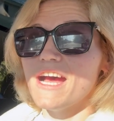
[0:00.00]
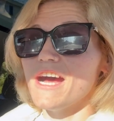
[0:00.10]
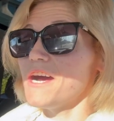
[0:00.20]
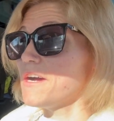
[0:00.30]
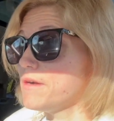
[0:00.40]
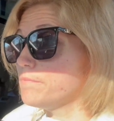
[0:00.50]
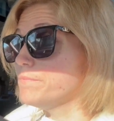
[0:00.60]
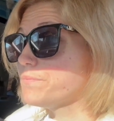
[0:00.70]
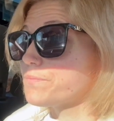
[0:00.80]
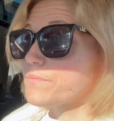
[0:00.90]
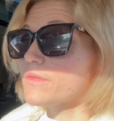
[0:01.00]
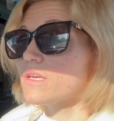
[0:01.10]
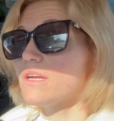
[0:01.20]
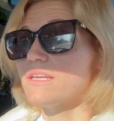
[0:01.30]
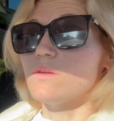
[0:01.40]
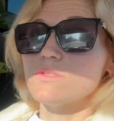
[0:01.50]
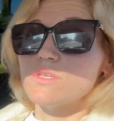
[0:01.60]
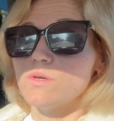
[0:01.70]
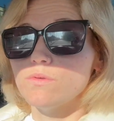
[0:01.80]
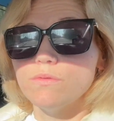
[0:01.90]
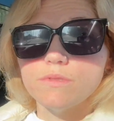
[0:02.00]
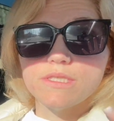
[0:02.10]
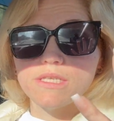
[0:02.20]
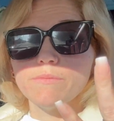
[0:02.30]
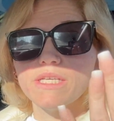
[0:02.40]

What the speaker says: I also did my